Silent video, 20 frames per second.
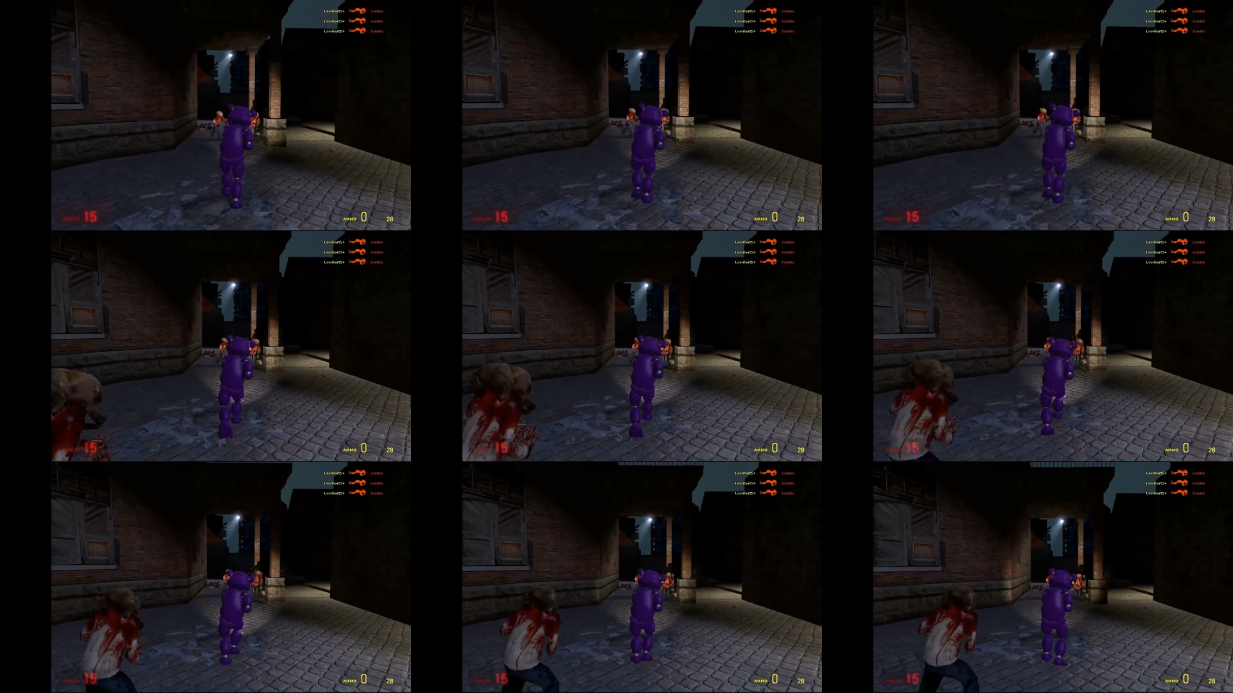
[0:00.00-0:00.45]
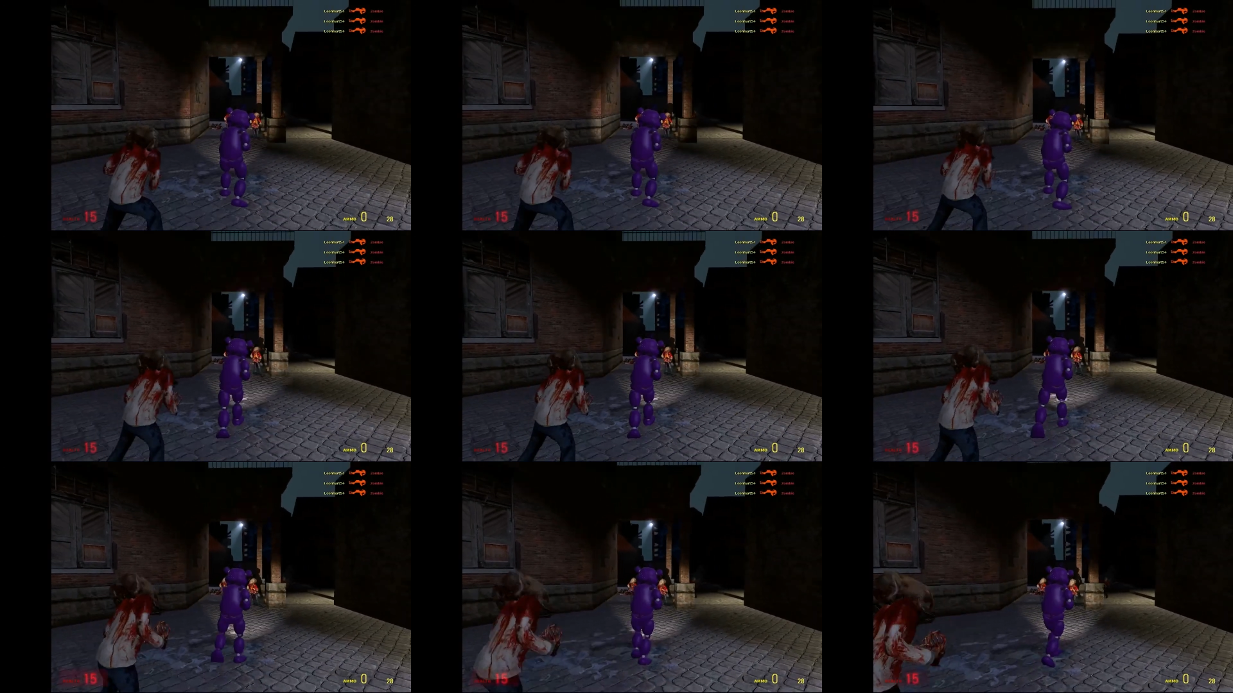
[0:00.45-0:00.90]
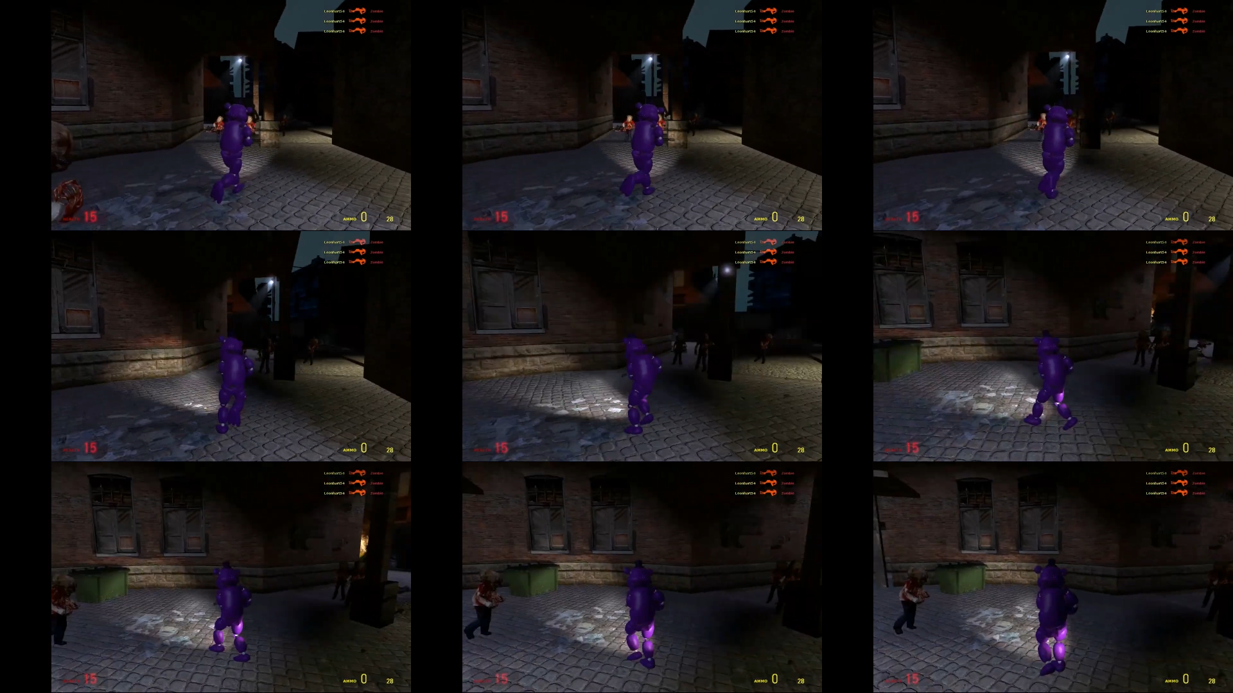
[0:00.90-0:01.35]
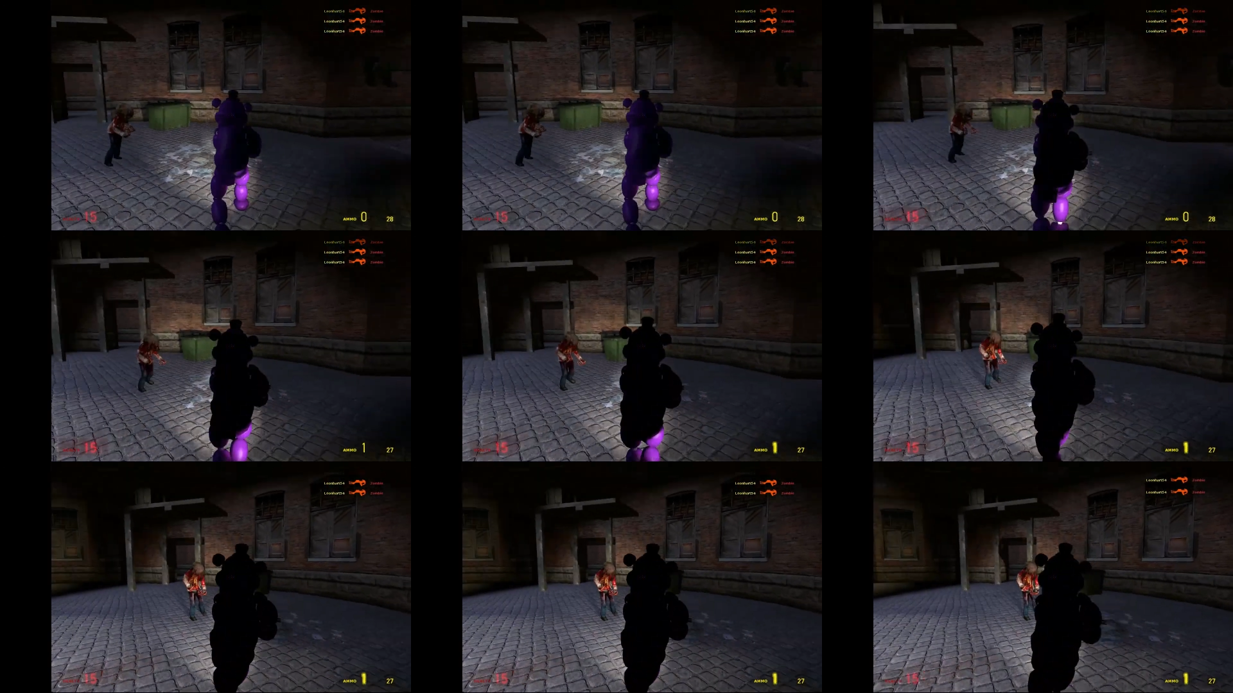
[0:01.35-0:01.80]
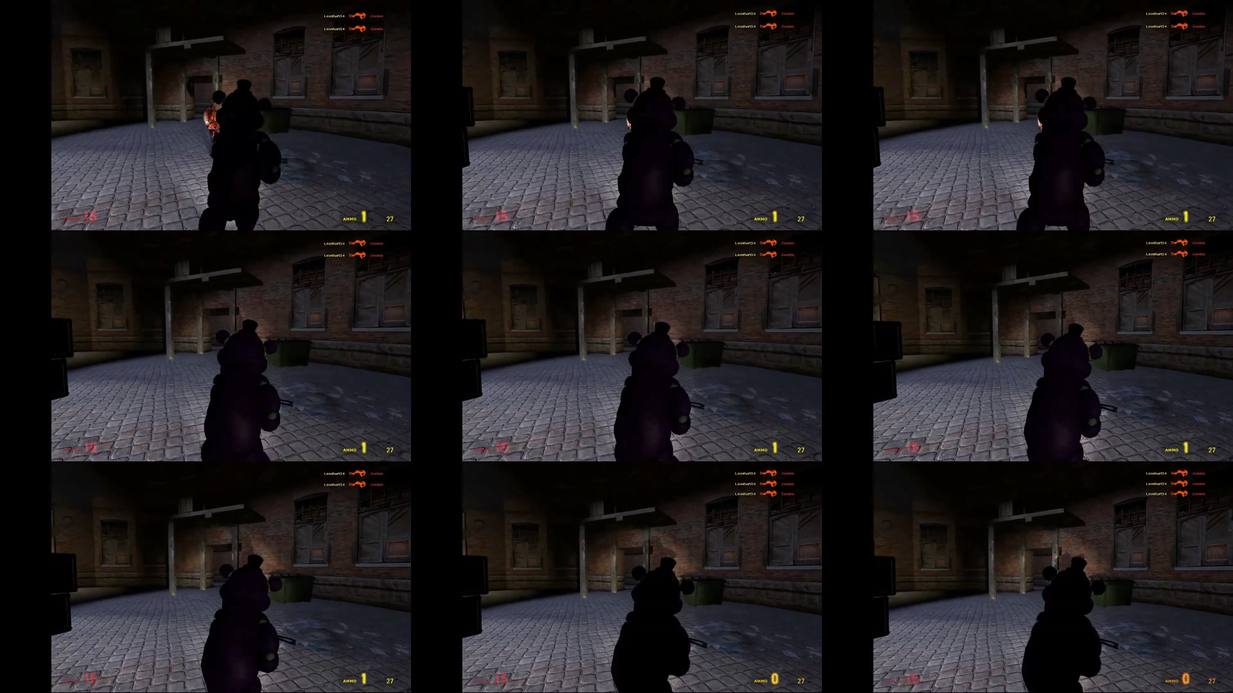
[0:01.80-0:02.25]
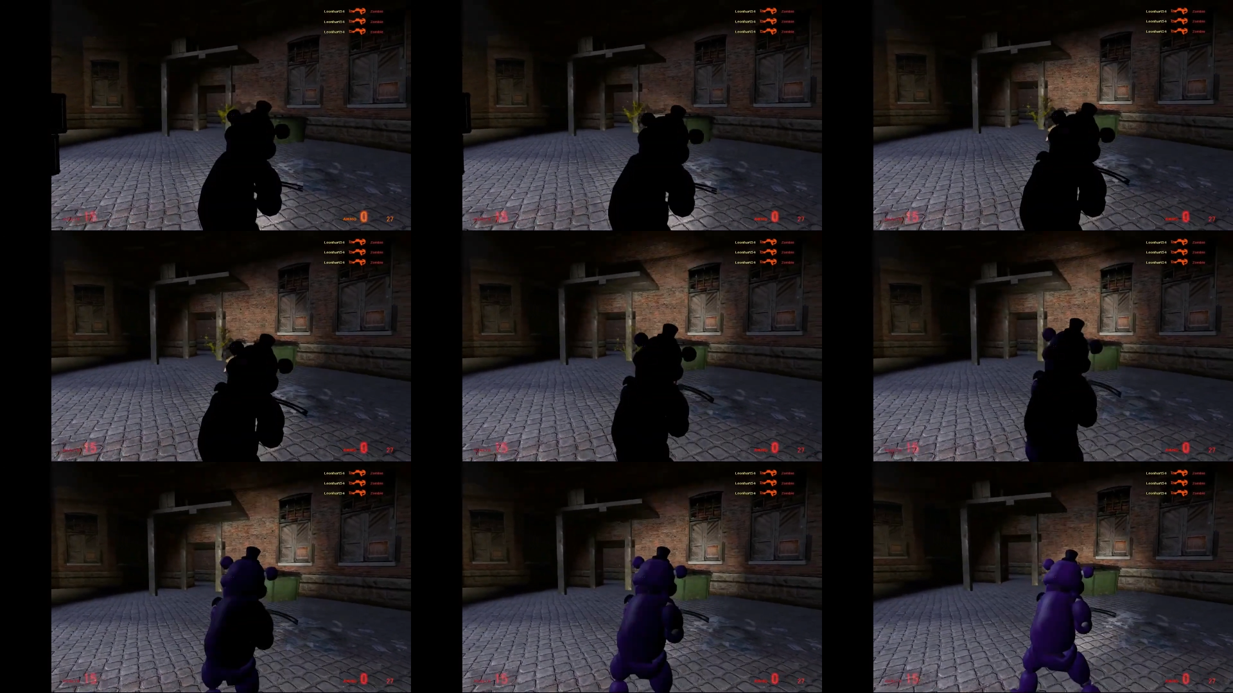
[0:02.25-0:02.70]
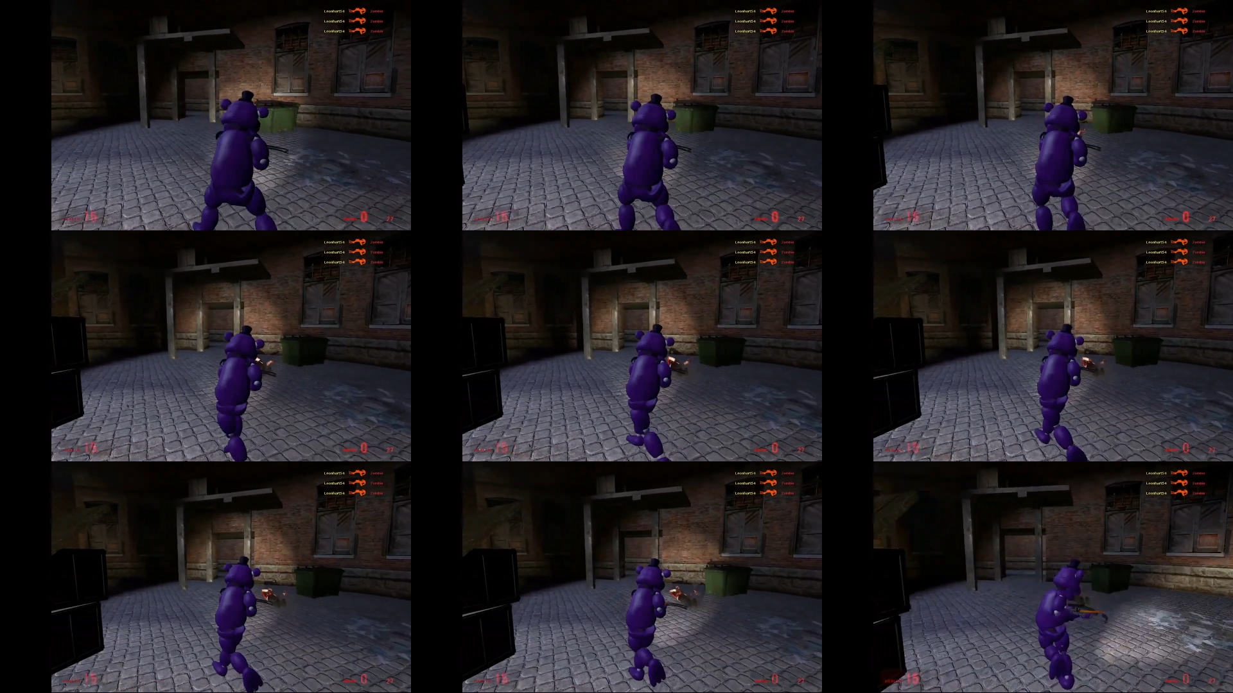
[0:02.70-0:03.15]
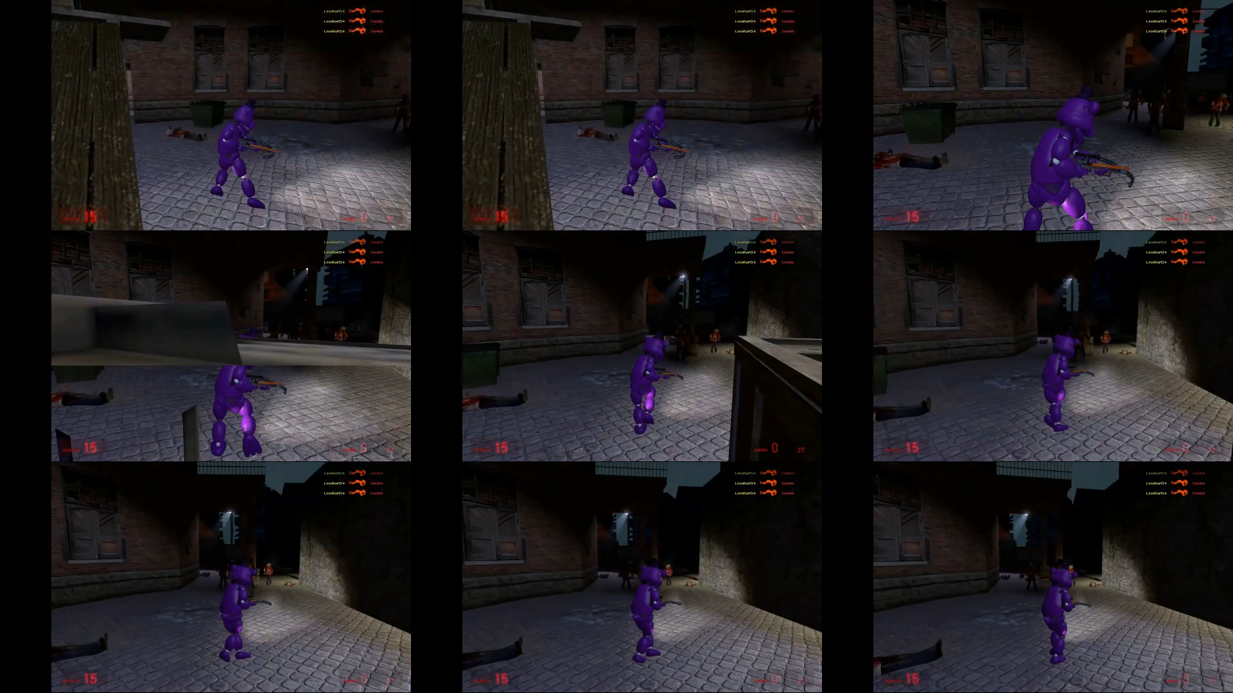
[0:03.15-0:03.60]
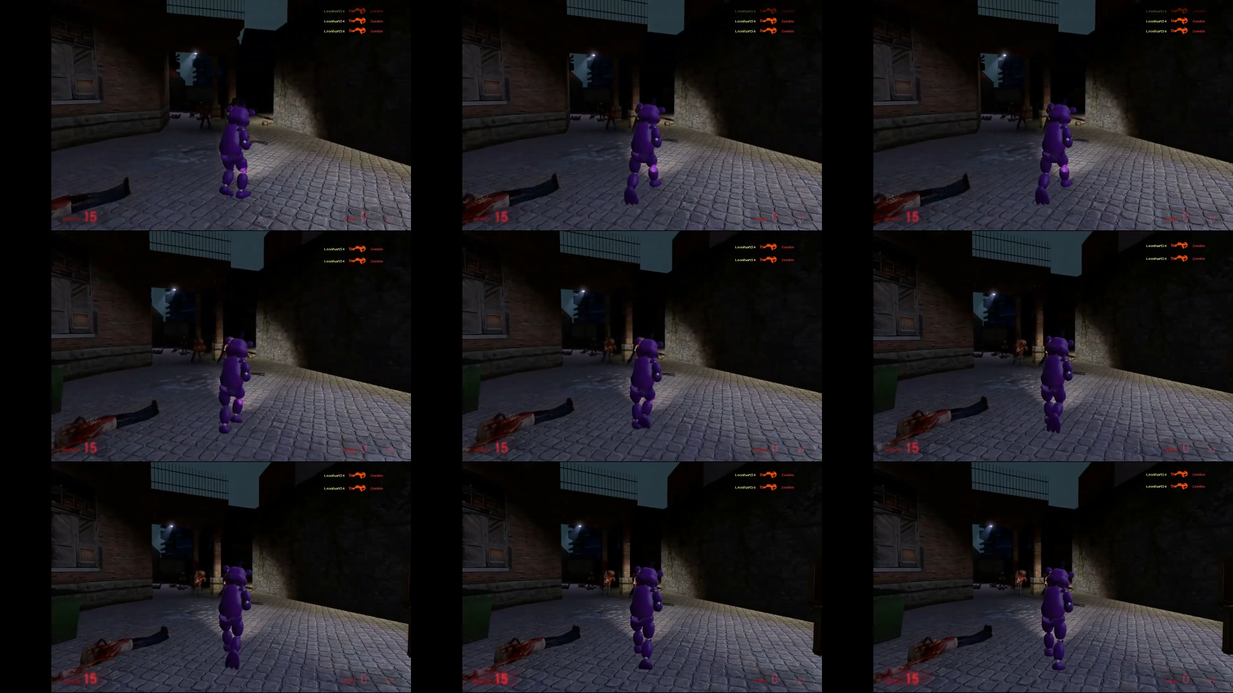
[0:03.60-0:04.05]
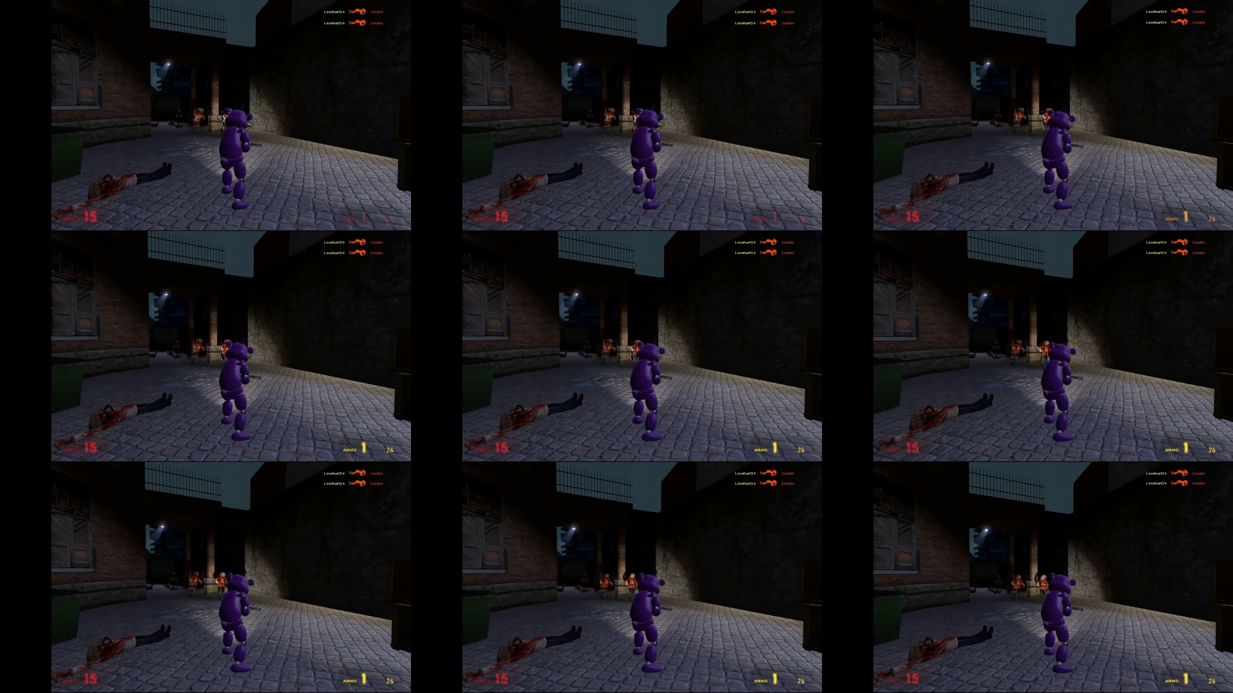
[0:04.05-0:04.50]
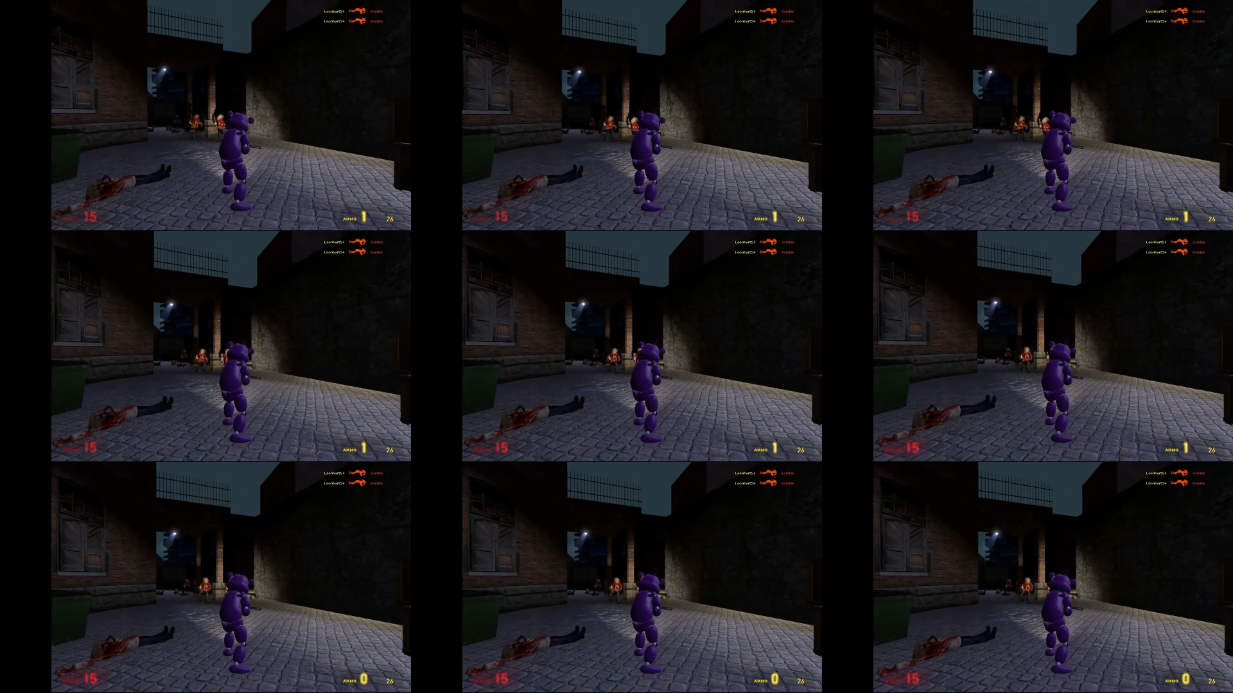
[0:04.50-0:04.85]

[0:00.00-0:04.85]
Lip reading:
[unreadable: no face in view]